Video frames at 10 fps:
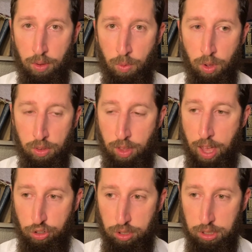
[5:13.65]
was
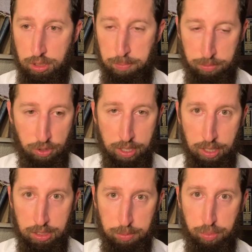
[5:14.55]
actually trying
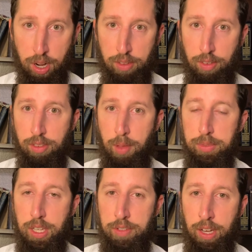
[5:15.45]
to express some
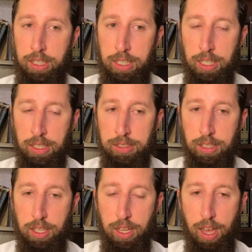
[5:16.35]
set of ideas,
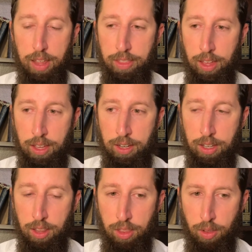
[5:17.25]
and then
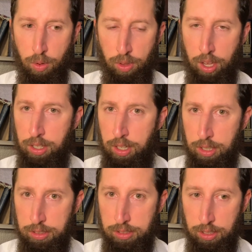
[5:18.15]
those
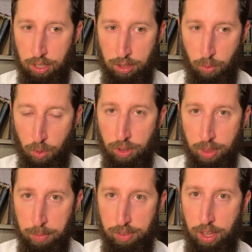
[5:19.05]
ideas, the words
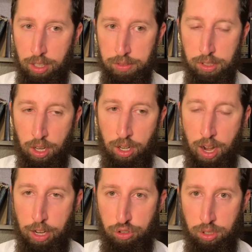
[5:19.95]
themselves, are
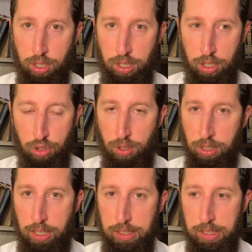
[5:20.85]
actually
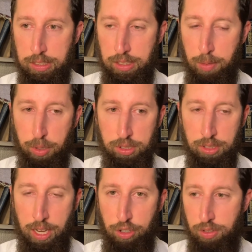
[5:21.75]
internally consistent. The person
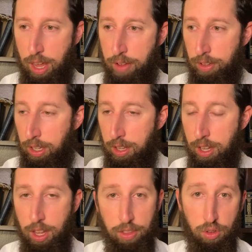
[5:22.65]
did not just have like
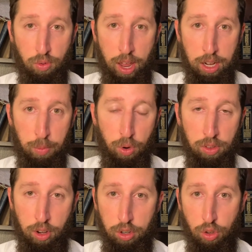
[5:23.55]
these random words
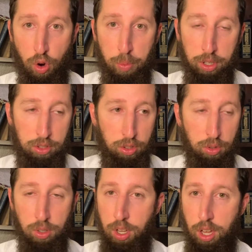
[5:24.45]
that are just open
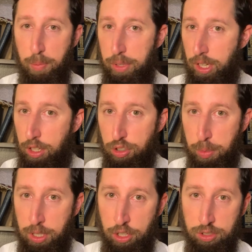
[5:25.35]
to a million
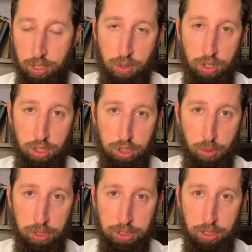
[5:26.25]
interpretations that you can just
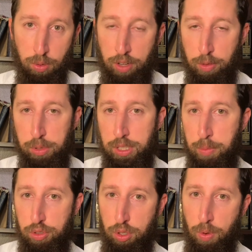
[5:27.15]
twist into whatever
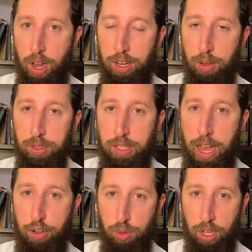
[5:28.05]
perception you want. There was an
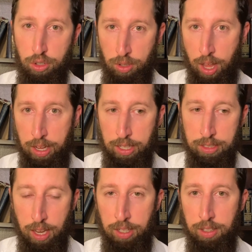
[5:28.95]
actual underlying
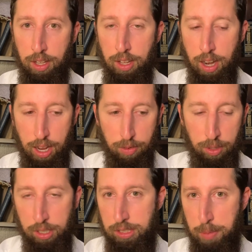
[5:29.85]
intent. And that's
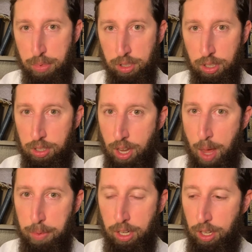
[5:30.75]
really a separate
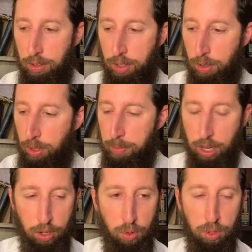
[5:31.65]
topic, and you know, we can
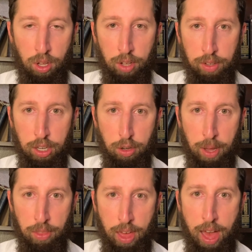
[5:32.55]
make a whole long video
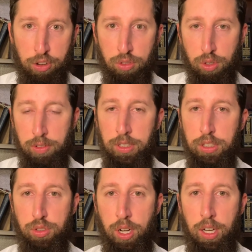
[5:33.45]
about that, just sort of
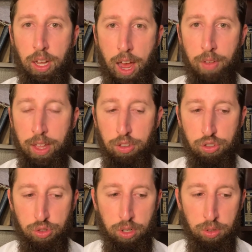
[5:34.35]
illustrating how that's
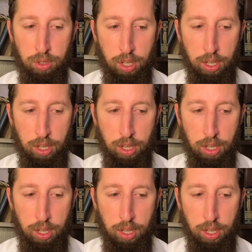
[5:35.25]
true.